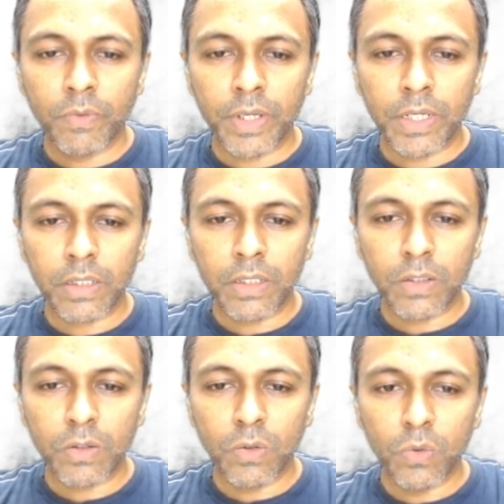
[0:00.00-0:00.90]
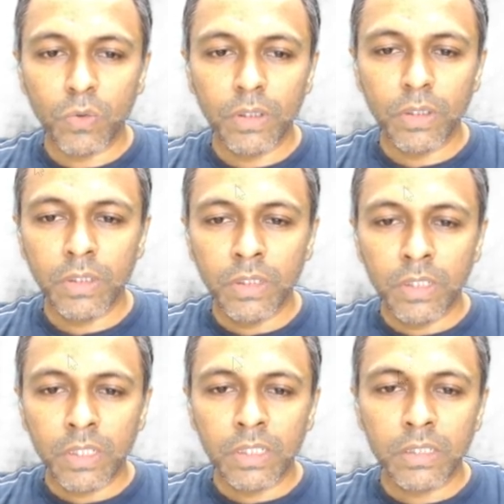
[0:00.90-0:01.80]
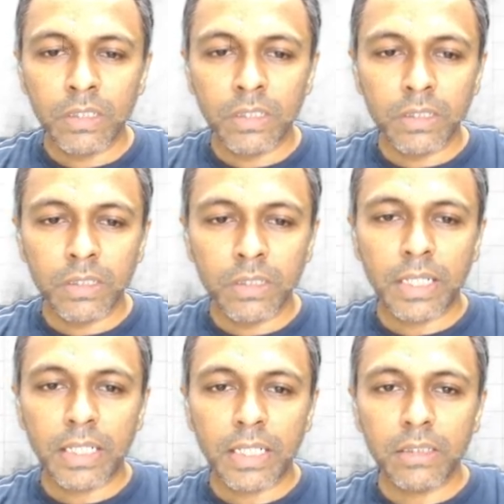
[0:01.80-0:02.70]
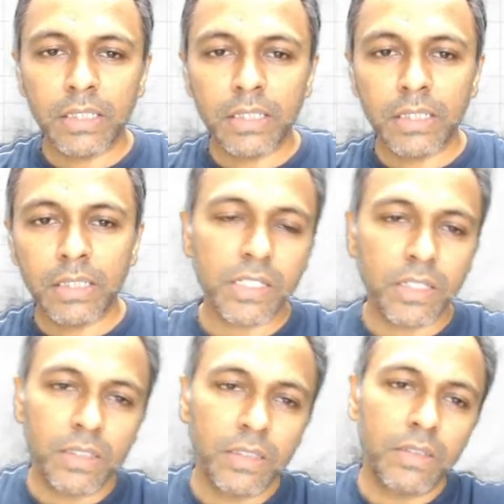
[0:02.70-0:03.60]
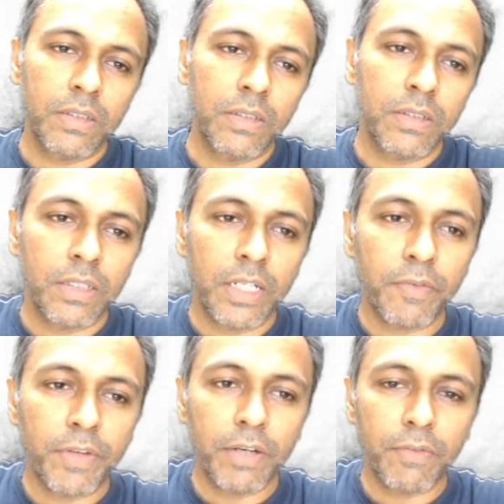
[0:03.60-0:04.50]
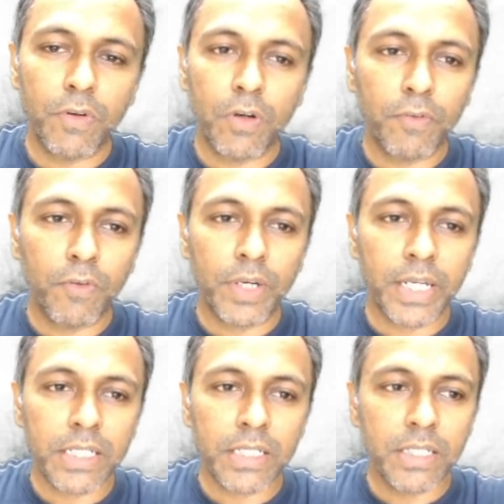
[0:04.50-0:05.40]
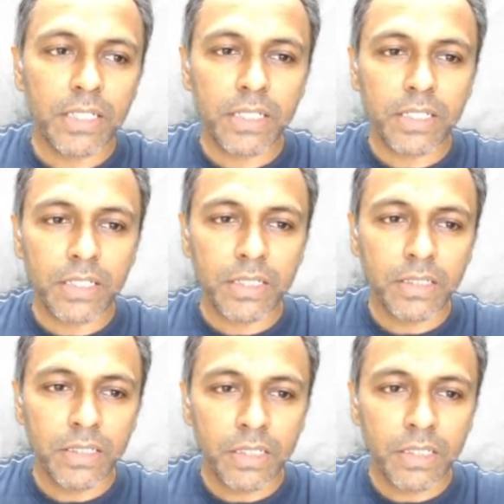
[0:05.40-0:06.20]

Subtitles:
we can conclude that the answer that we have got for x is